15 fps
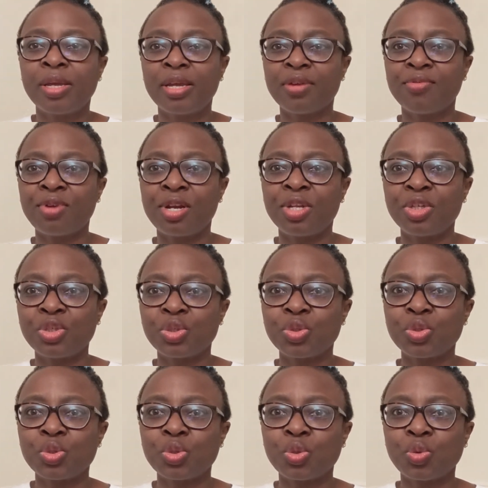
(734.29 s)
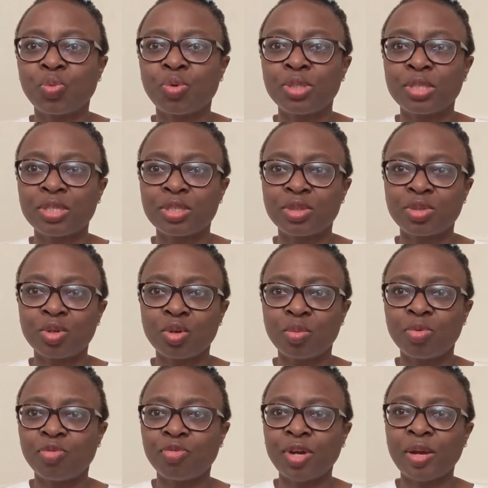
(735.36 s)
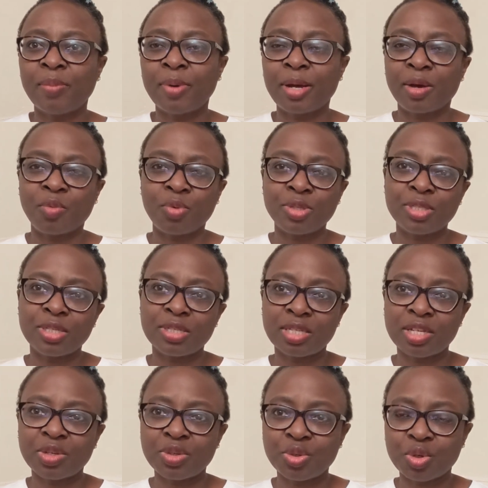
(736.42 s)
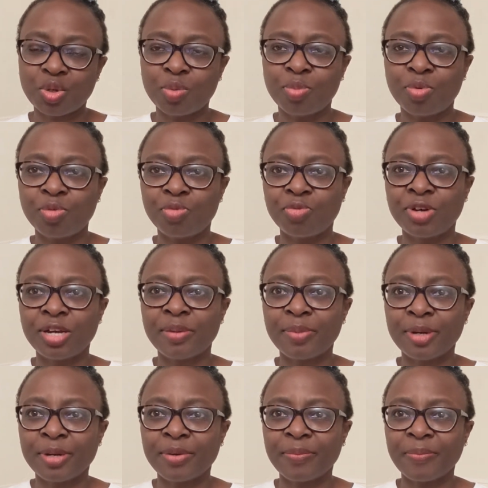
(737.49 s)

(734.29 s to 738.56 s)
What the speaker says: in relation to what is soluble fiber and what is insoluble fiber.